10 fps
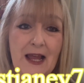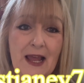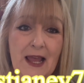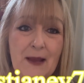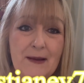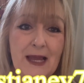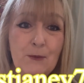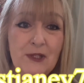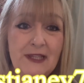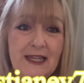Uh, I
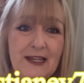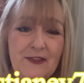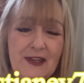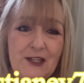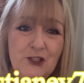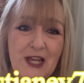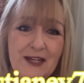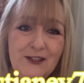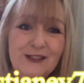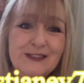will link their
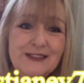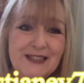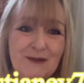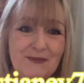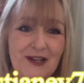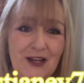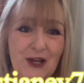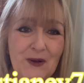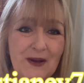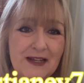channels down
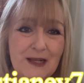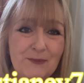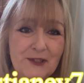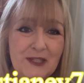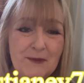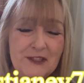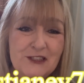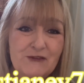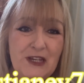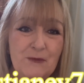below and I'll put them on the
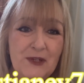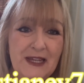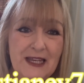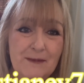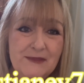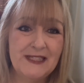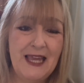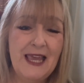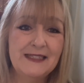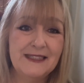screen when I come to
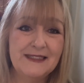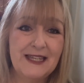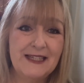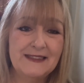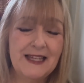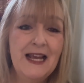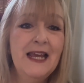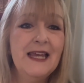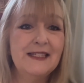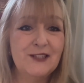edit it.
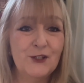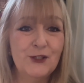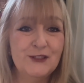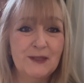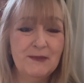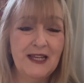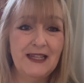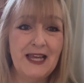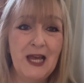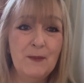It's an autumn
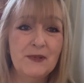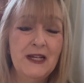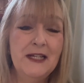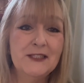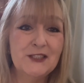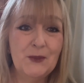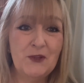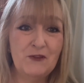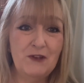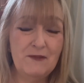collab, so the
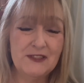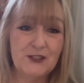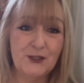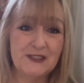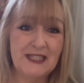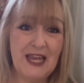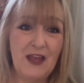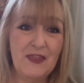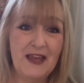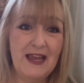three of us got
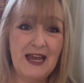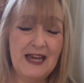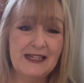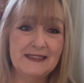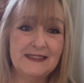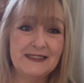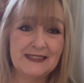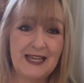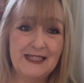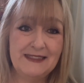together and
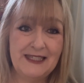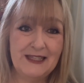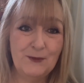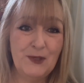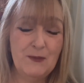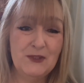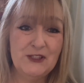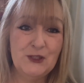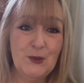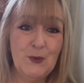decided that we would
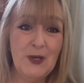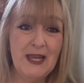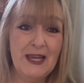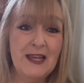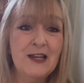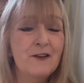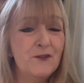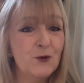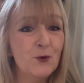do a few